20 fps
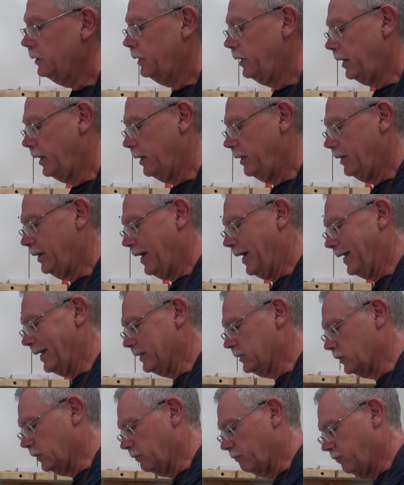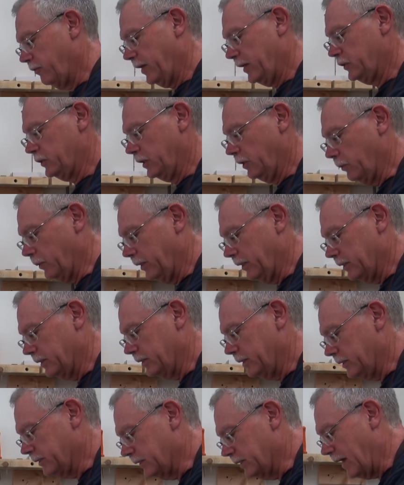I guess on fleshing it really
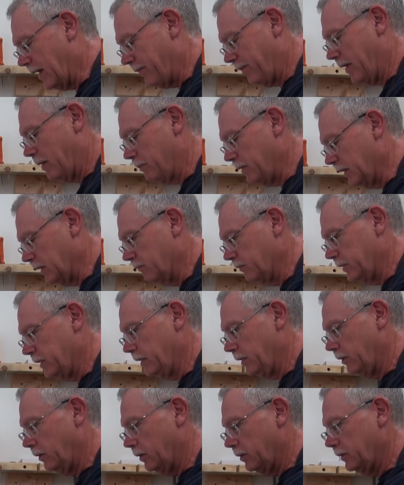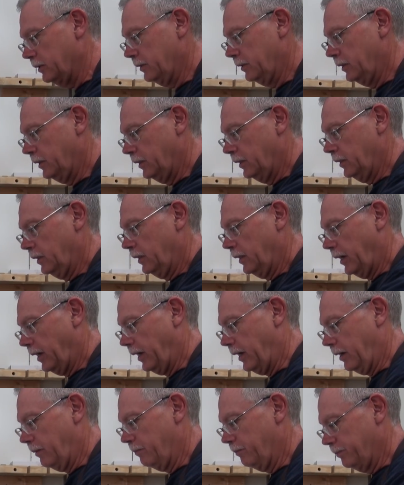is not that big of a deal.
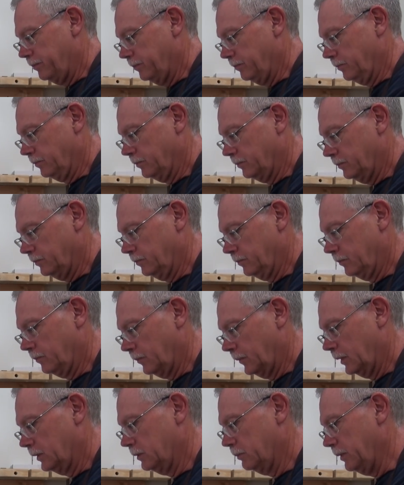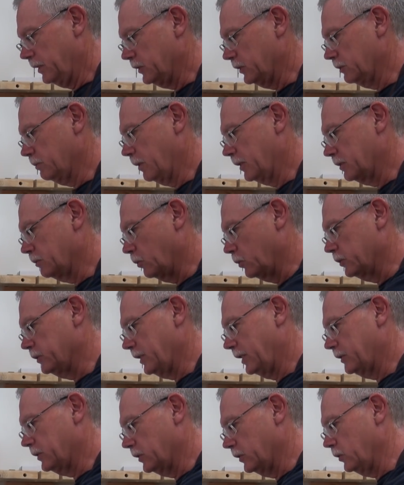To me it just makes more
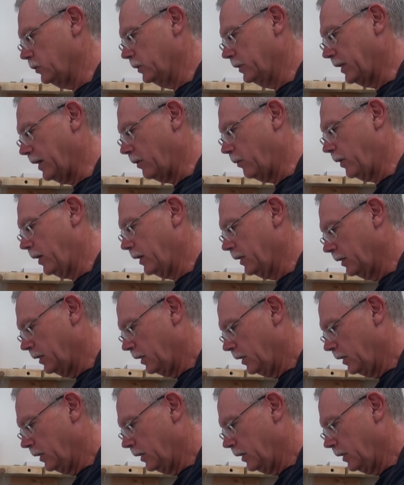sense to do it that way.